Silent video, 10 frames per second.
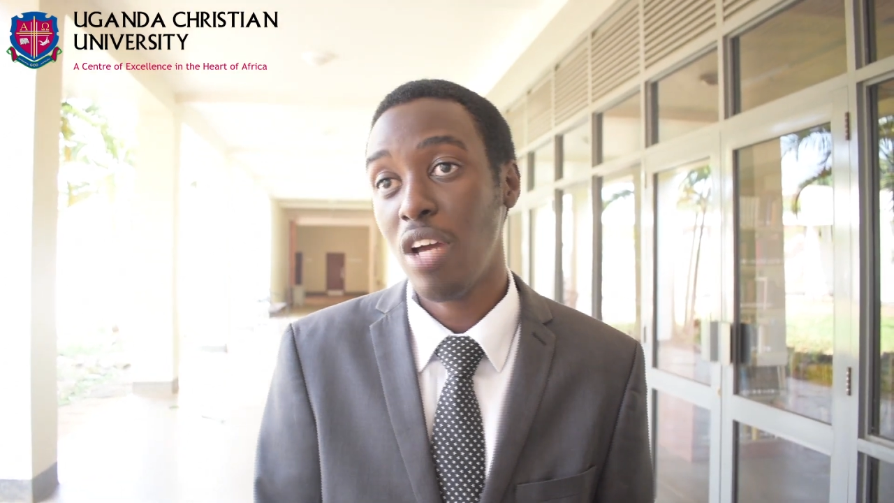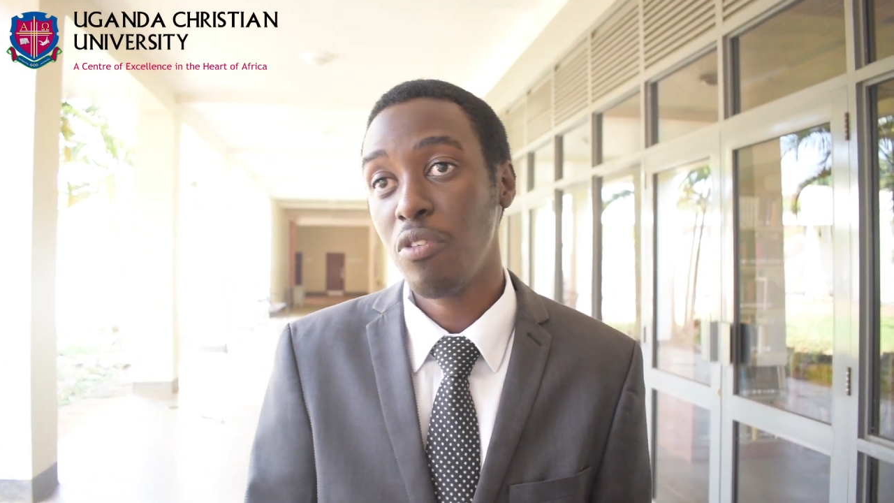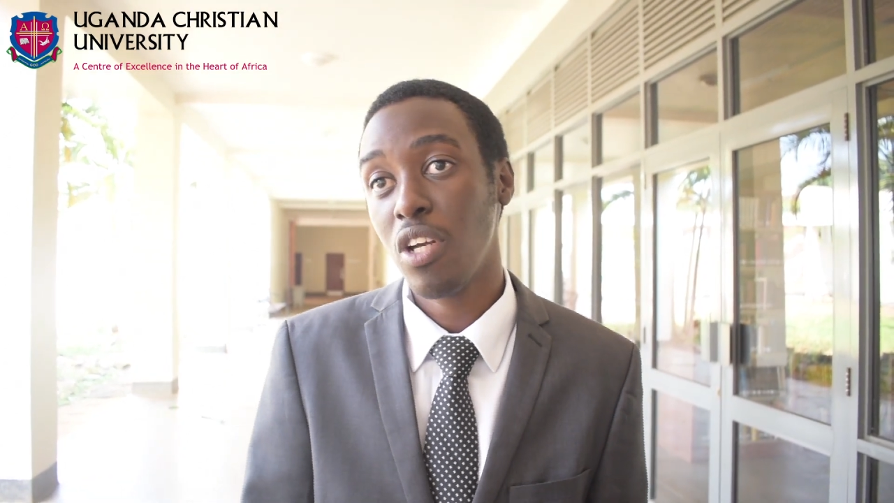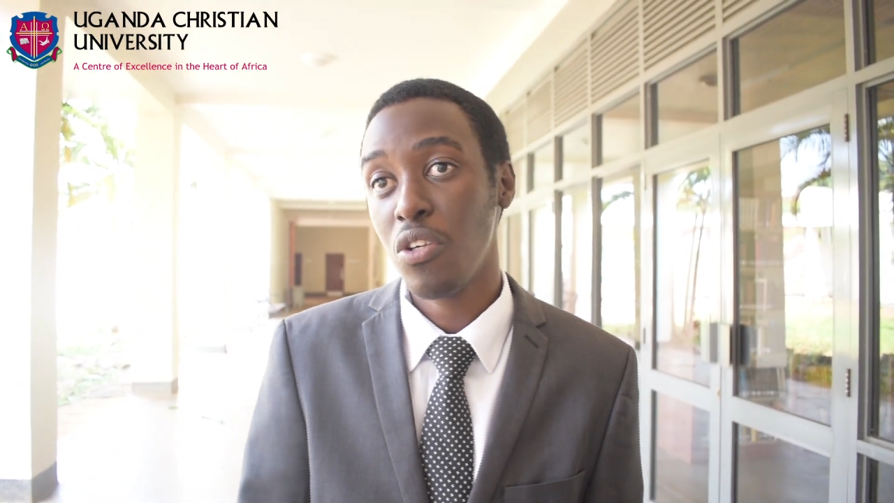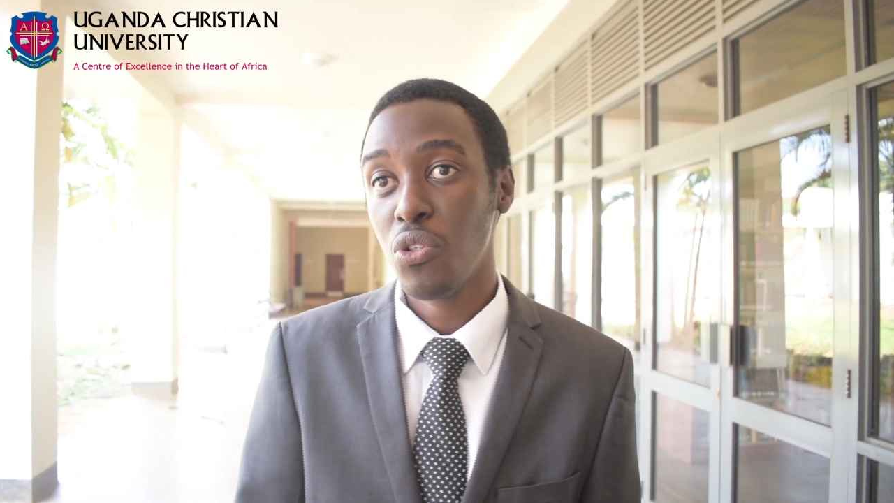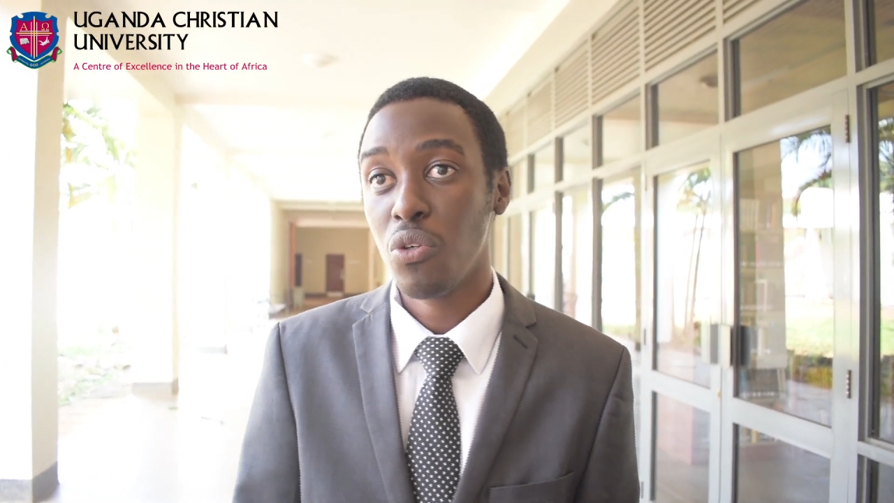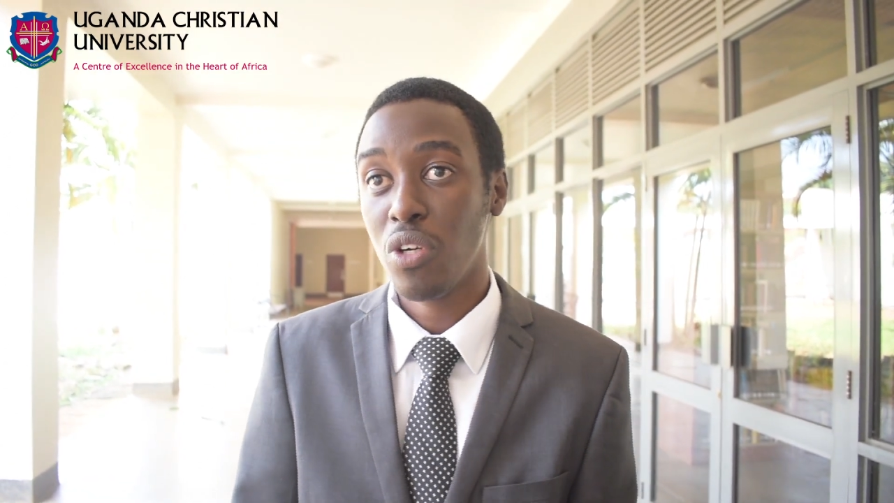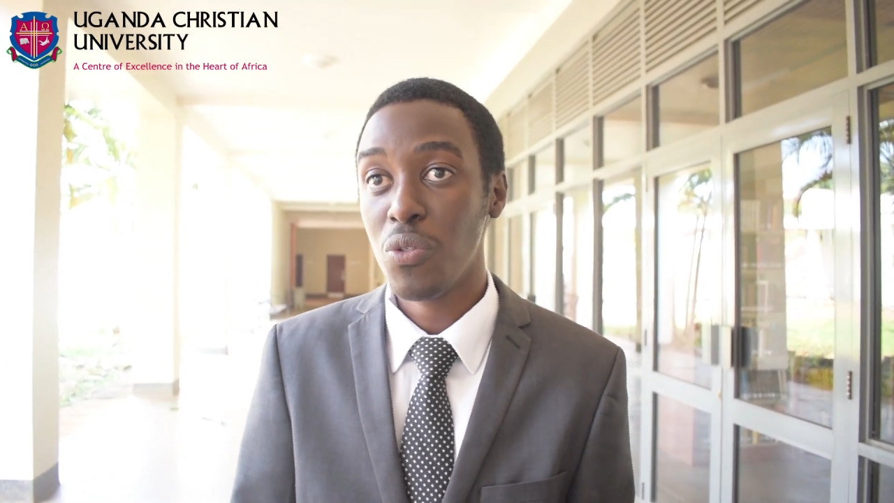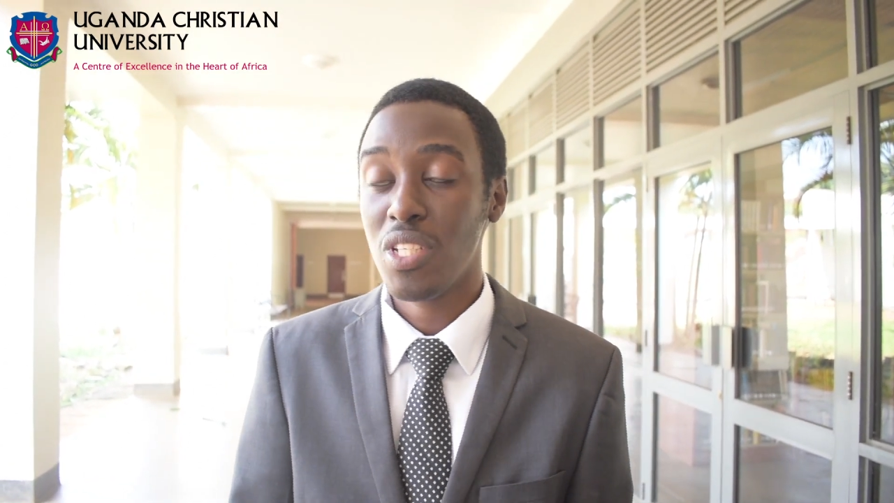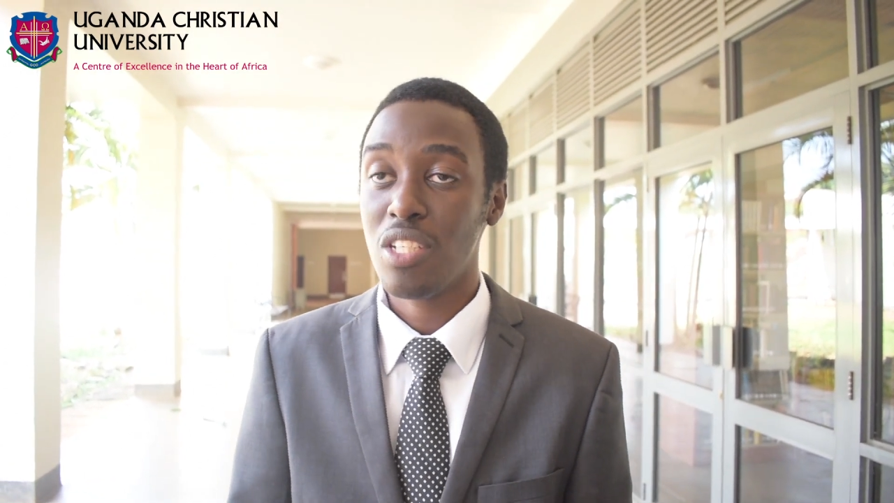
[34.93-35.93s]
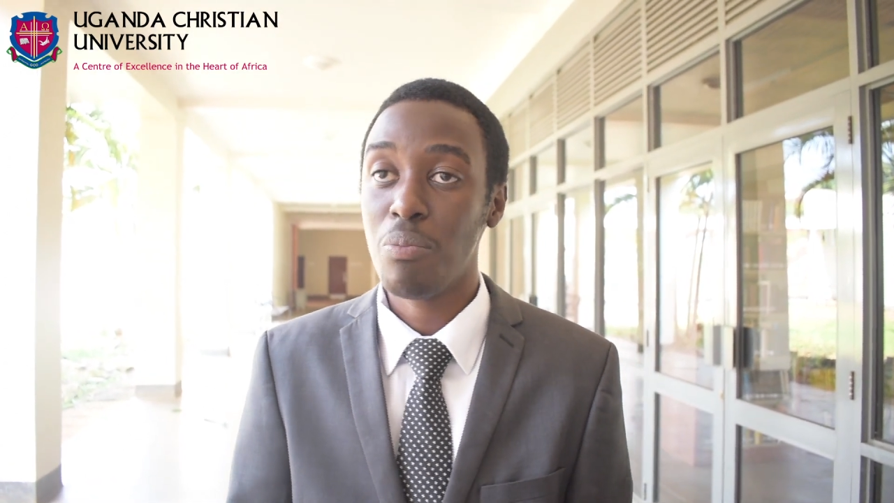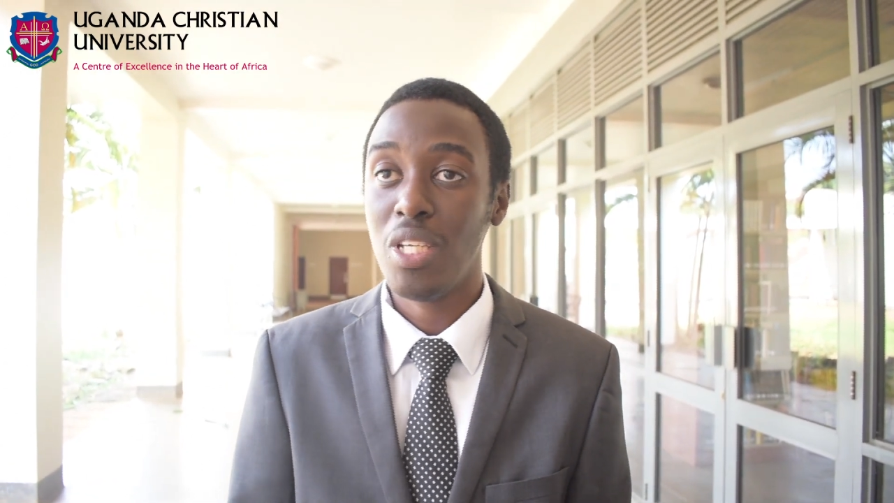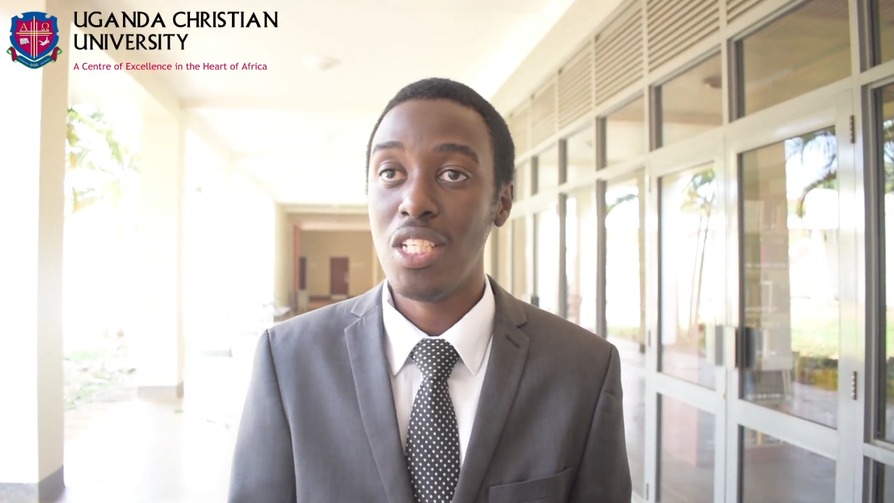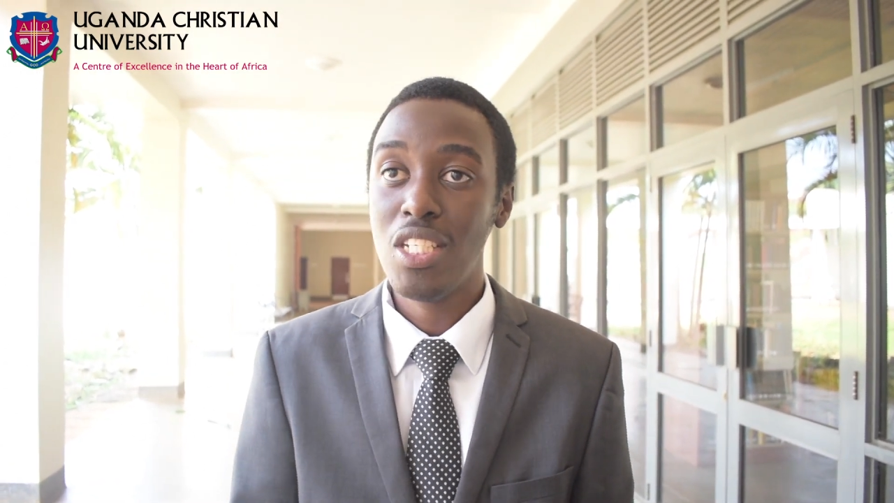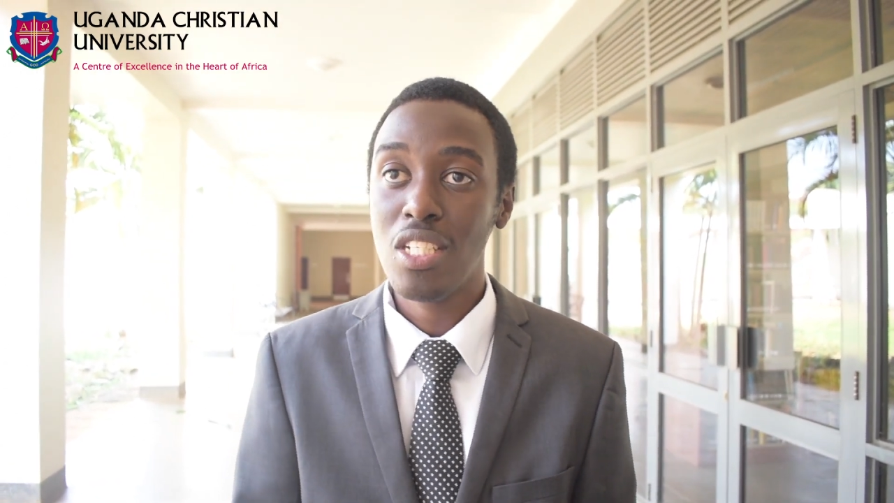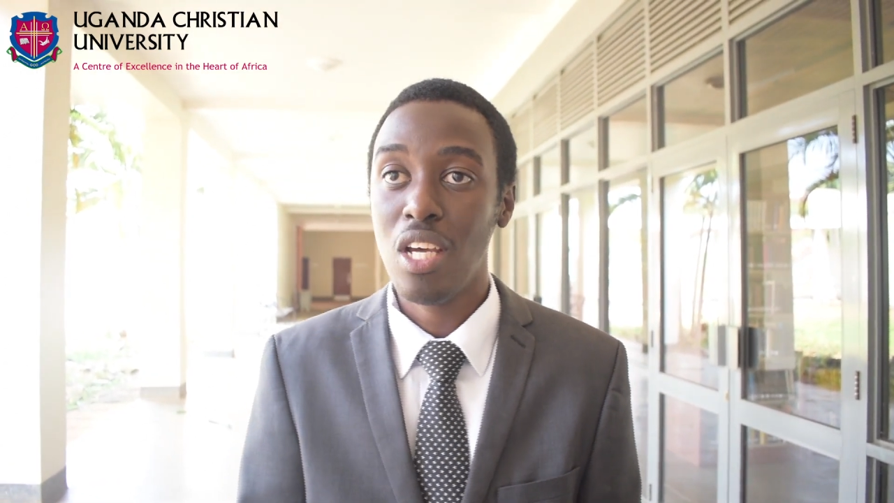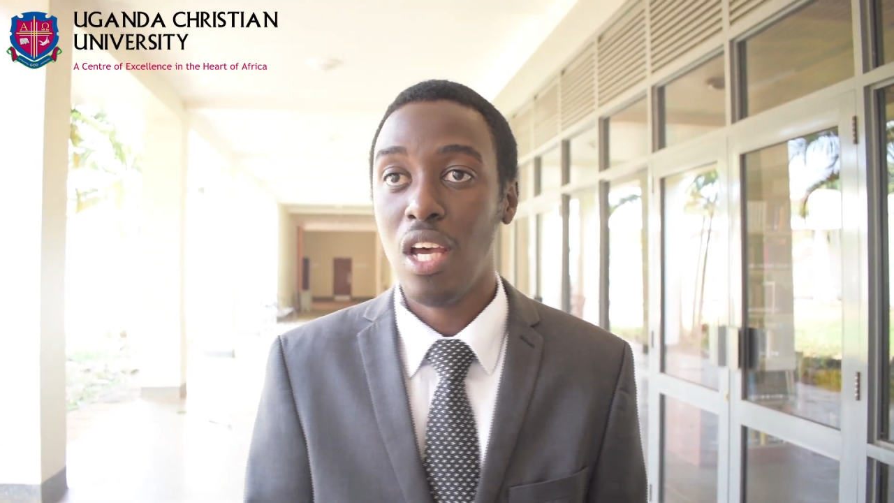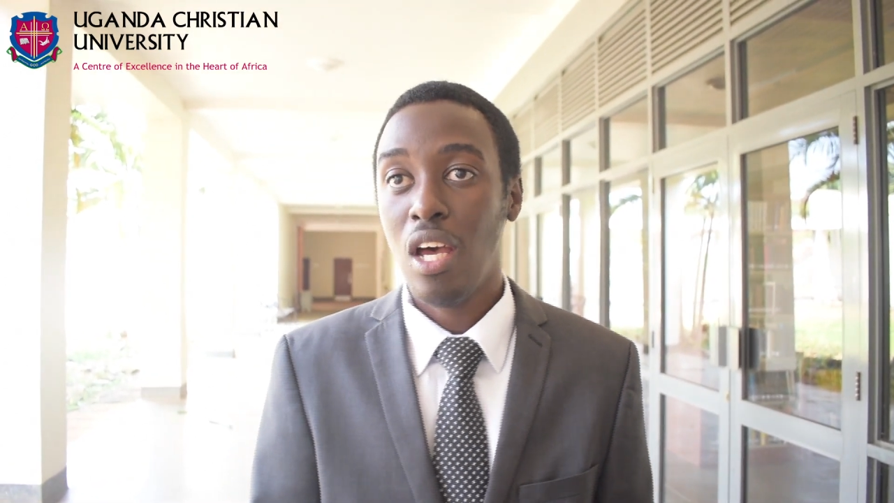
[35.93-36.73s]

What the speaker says: Africa regional round that made it.